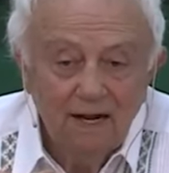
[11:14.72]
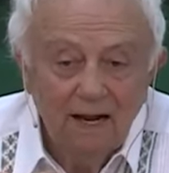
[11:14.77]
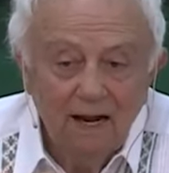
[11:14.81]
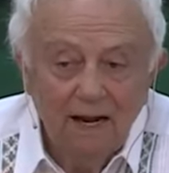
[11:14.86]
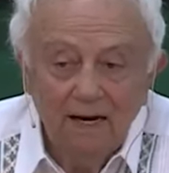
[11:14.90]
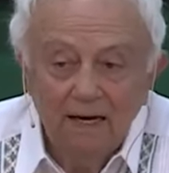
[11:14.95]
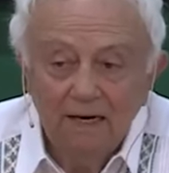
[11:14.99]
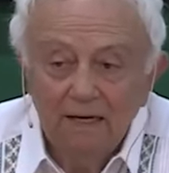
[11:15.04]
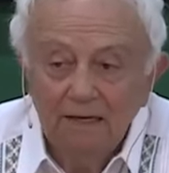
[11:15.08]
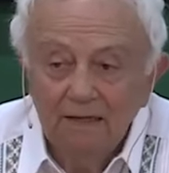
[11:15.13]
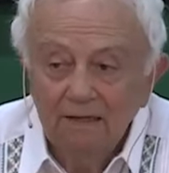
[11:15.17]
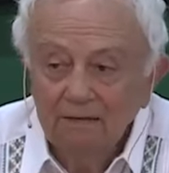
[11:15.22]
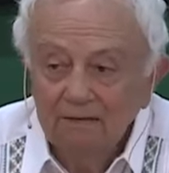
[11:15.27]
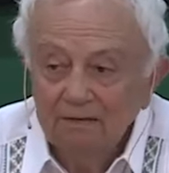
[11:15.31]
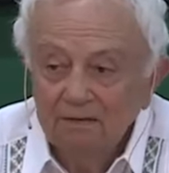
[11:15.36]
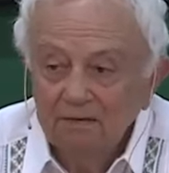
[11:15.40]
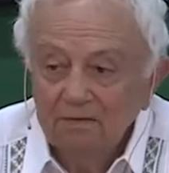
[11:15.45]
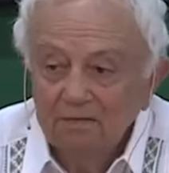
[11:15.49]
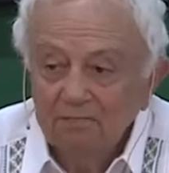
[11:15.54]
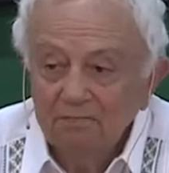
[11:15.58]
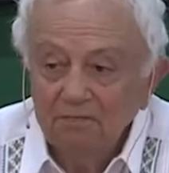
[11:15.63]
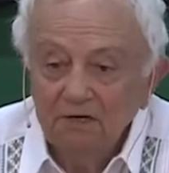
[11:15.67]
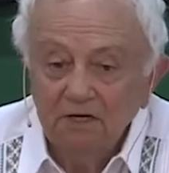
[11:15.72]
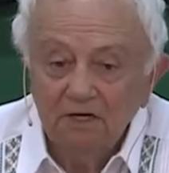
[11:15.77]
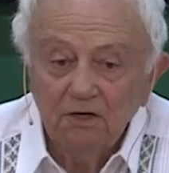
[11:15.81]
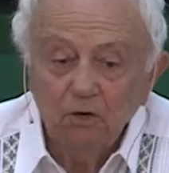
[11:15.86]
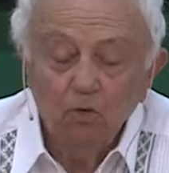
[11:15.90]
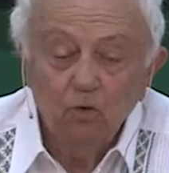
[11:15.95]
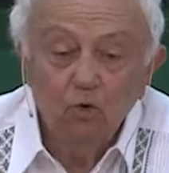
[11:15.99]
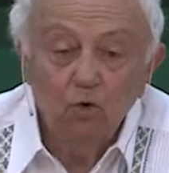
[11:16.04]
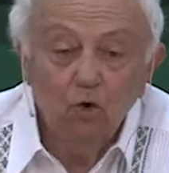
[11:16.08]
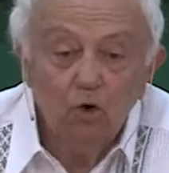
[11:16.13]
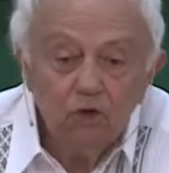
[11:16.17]
And uh,
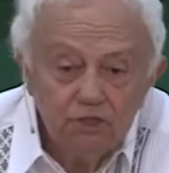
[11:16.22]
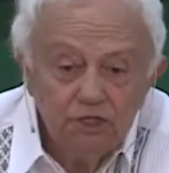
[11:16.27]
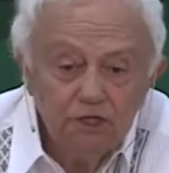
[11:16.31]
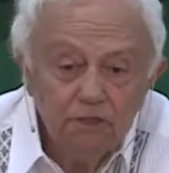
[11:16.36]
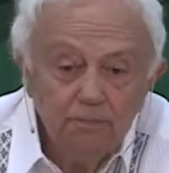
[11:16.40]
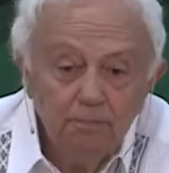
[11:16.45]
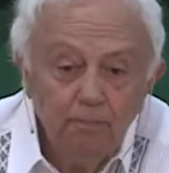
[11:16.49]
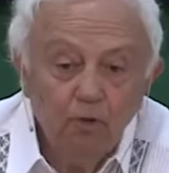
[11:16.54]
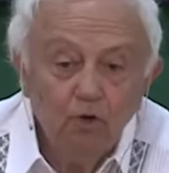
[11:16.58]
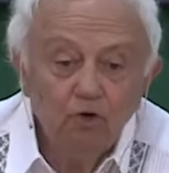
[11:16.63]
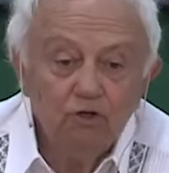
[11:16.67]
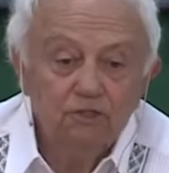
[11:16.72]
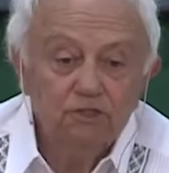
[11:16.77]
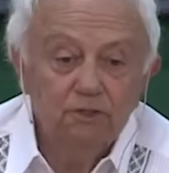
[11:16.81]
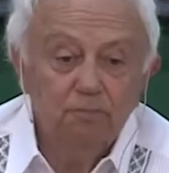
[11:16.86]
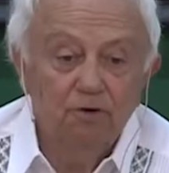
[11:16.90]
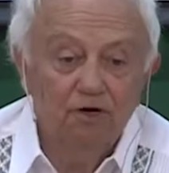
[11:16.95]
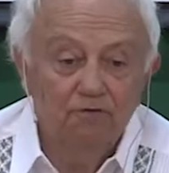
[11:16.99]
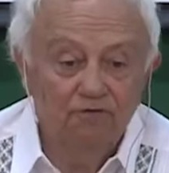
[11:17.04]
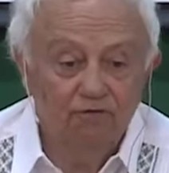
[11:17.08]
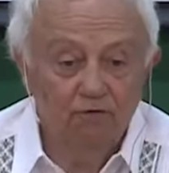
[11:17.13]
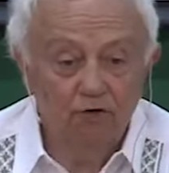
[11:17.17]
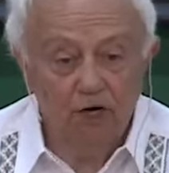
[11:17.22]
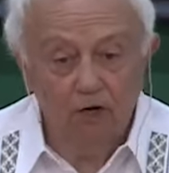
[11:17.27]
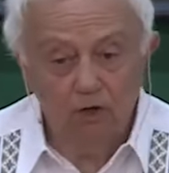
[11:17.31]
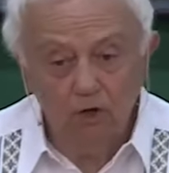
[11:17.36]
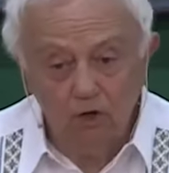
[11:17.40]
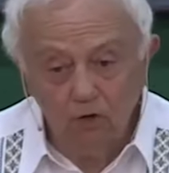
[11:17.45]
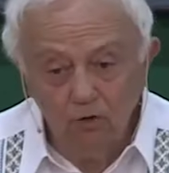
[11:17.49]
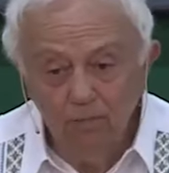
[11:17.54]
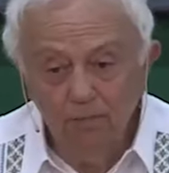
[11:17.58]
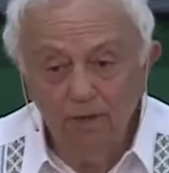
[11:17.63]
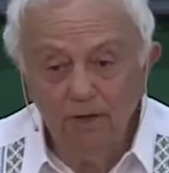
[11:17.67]
was it possible for a
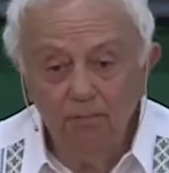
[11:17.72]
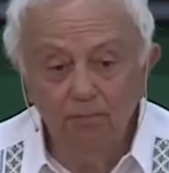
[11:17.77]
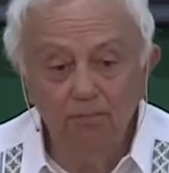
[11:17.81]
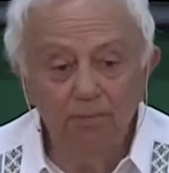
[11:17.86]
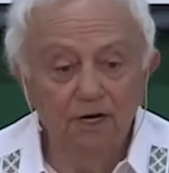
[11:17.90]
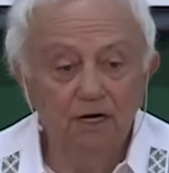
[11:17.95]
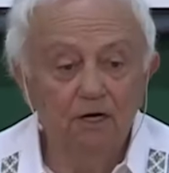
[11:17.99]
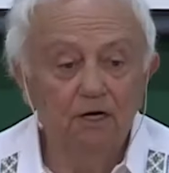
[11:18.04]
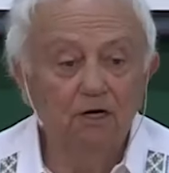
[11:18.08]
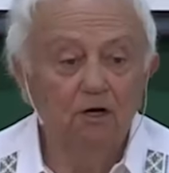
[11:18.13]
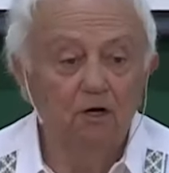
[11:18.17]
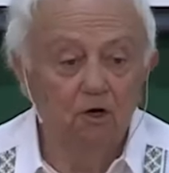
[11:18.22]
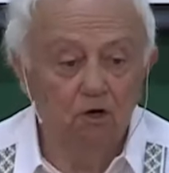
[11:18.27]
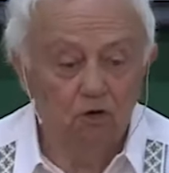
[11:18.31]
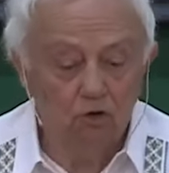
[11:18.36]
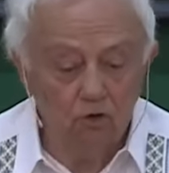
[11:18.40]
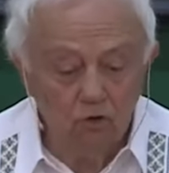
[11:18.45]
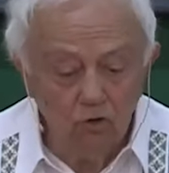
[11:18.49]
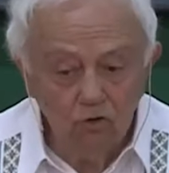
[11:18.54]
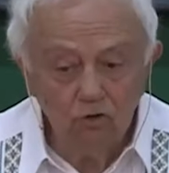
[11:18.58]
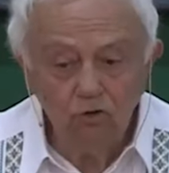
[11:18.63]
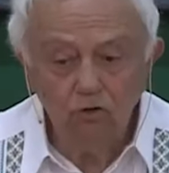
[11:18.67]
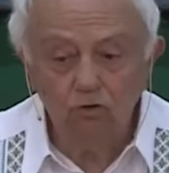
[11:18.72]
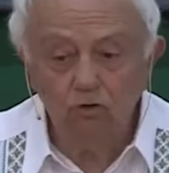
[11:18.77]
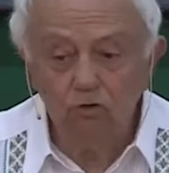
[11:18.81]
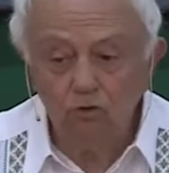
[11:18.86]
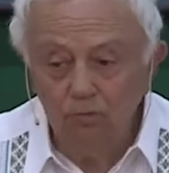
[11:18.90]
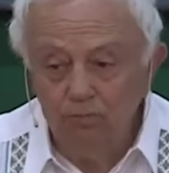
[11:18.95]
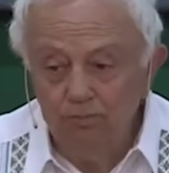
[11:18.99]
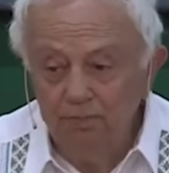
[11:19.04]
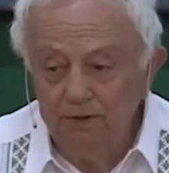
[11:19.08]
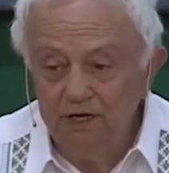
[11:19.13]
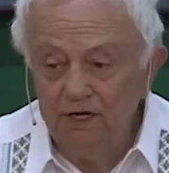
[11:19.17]
human being not to
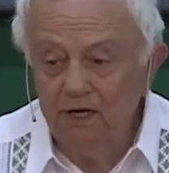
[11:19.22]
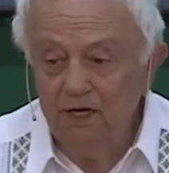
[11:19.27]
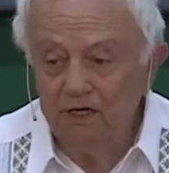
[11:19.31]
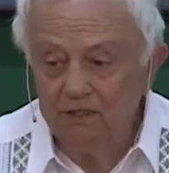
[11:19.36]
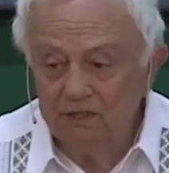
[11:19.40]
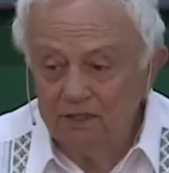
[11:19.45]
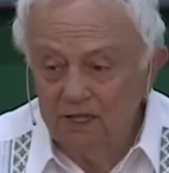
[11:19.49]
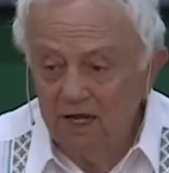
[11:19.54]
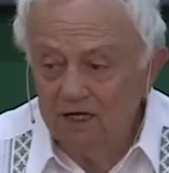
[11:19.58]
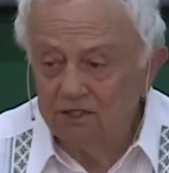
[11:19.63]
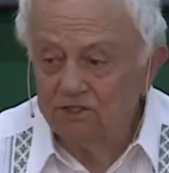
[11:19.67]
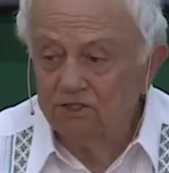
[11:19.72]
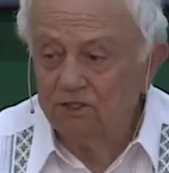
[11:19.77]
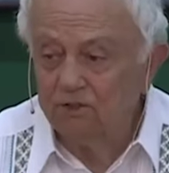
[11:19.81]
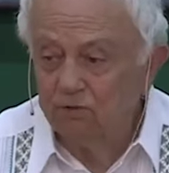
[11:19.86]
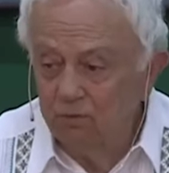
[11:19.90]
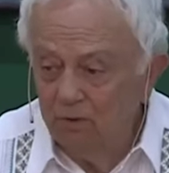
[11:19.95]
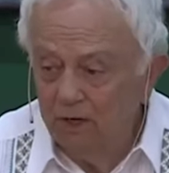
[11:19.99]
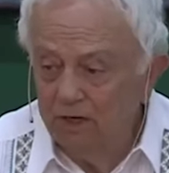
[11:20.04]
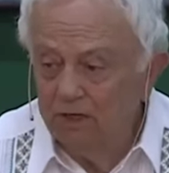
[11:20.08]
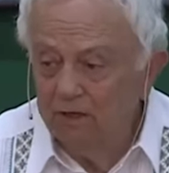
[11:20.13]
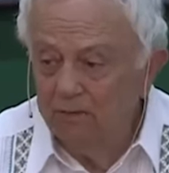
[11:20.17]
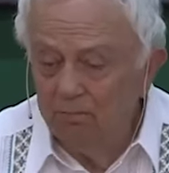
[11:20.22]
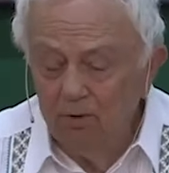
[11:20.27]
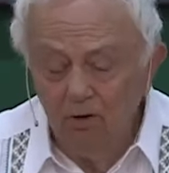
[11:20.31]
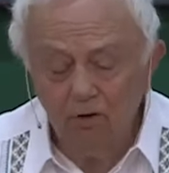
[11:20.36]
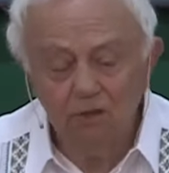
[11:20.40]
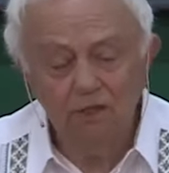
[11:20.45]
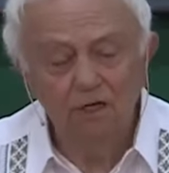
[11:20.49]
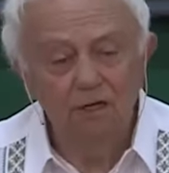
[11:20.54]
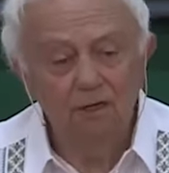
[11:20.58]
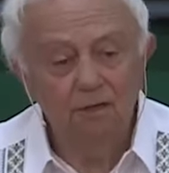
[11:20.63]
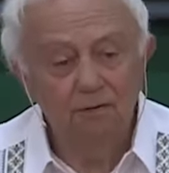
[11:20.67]
be attached to
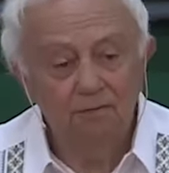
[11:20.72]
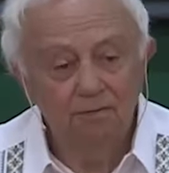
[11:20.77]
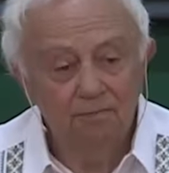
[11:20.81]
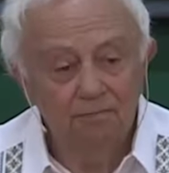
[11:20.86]
anybody?